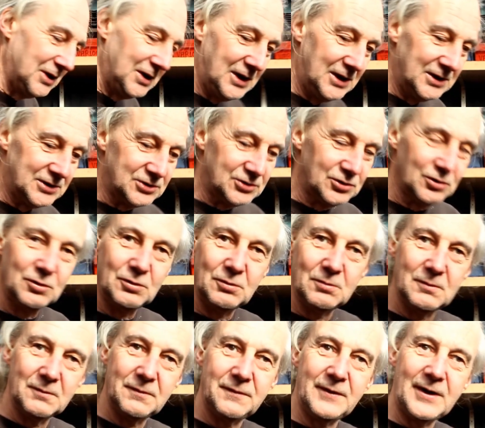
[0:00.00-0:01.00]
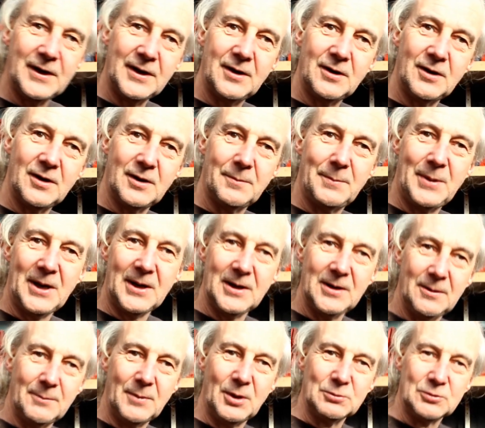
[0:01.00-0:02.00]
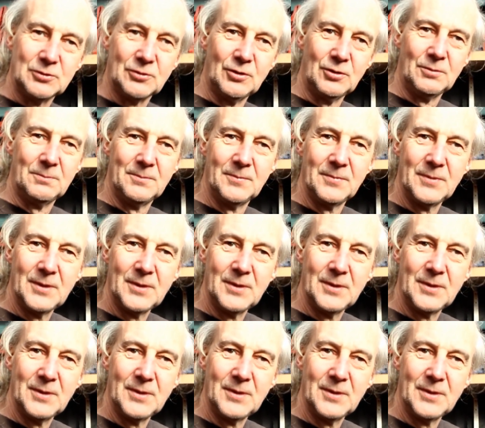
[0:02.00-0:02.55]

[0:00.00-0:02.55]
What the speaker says: is to fire a pilot motor up.